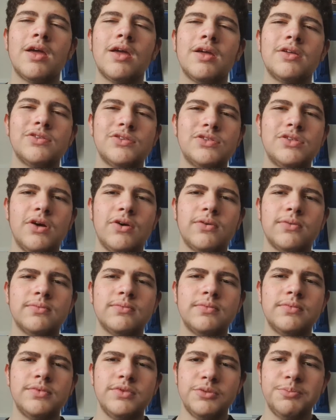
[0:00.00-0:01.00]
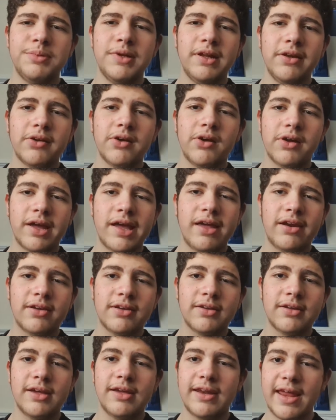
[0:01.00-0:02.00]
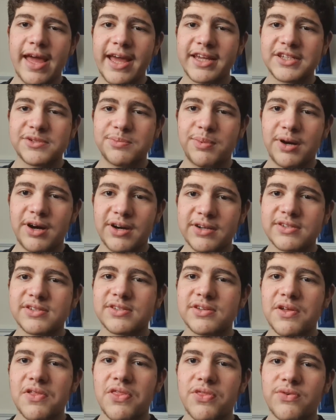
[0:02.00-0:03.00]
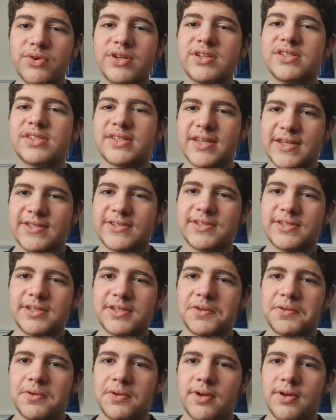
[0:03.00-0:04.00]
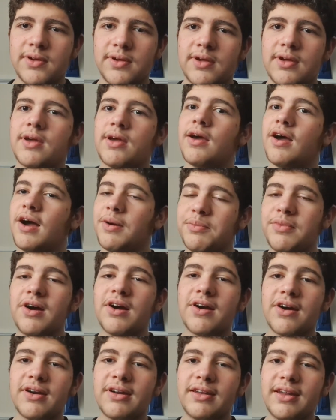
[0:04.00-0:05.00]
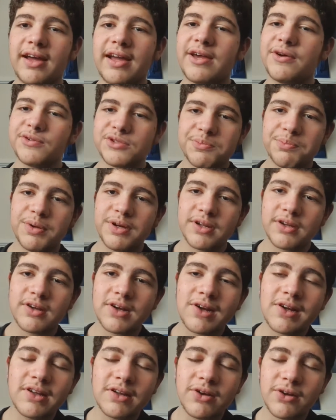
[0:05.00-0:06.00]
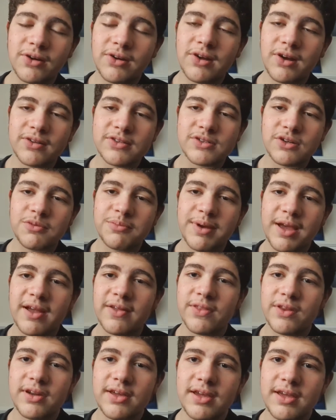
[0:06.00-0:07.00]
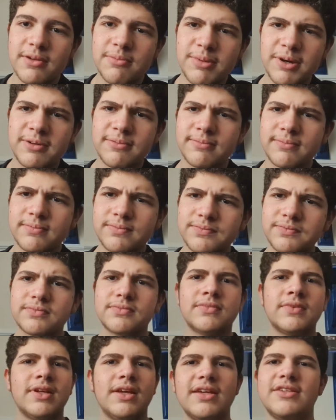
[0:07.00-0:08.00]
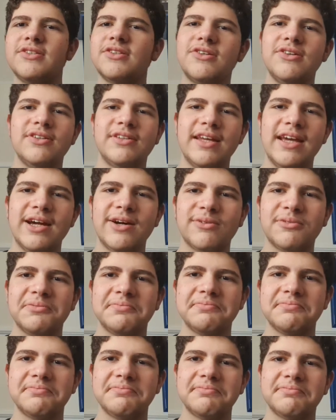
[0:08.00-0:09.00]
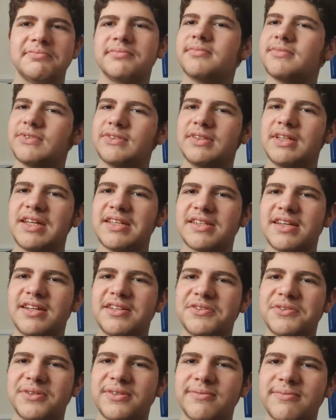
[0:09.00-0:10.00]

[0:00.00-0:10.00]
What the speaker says: So, you're planning on getting an Xbox 360. I'm not gonna lie, it was a pretty good console back in the day, but is it good now? Let's get into it.